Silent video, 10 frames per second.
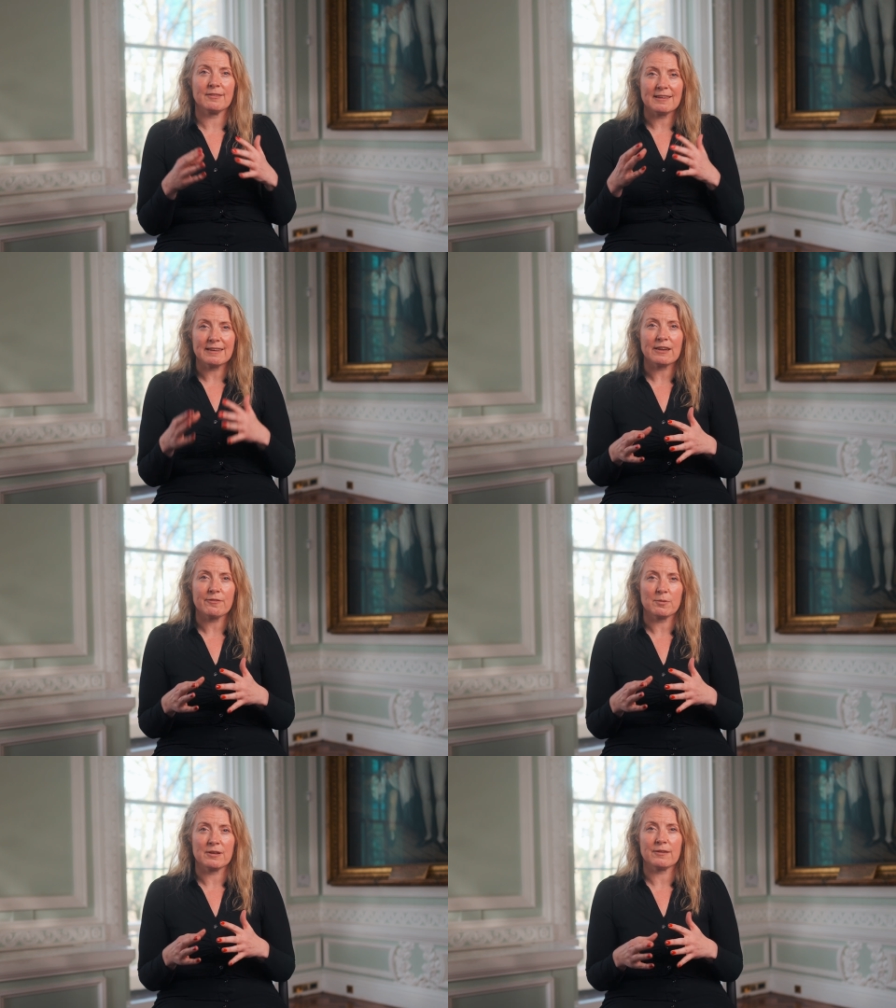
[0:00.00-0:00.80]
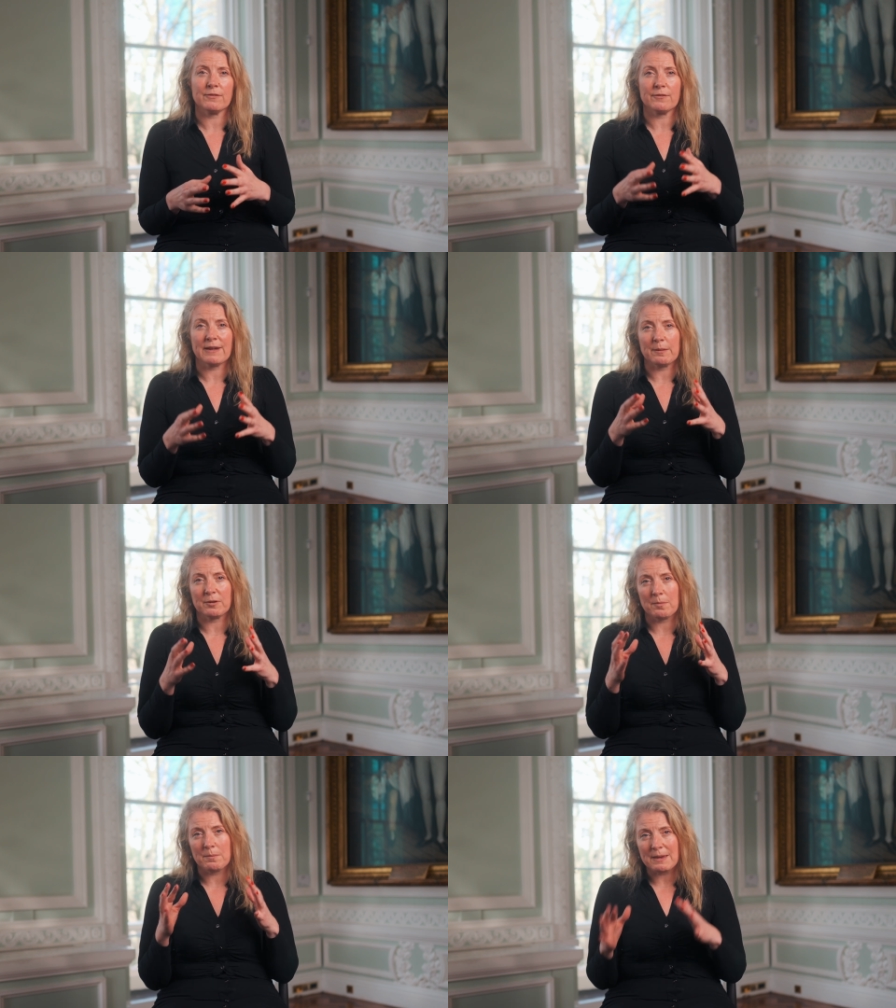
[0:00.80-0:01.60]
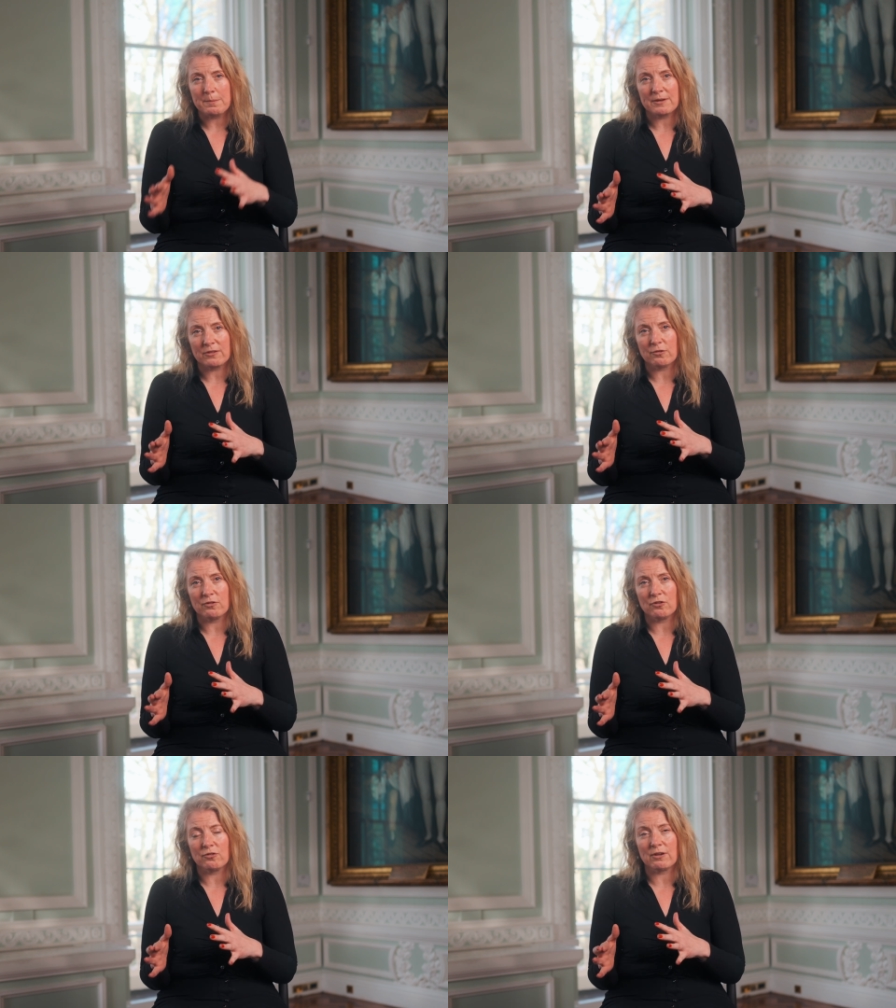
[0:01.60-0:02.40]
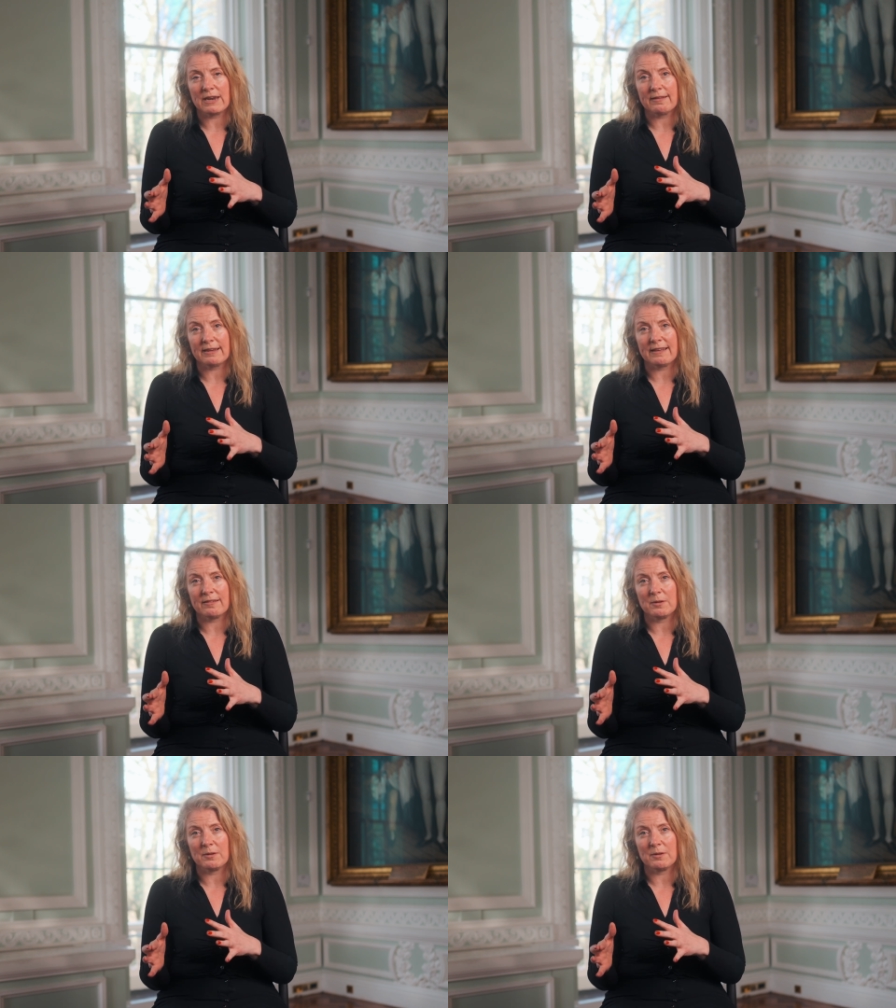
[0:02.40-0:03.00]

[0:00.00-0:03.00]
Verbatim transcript: city governments have developed commitments to reduce greenhouse gas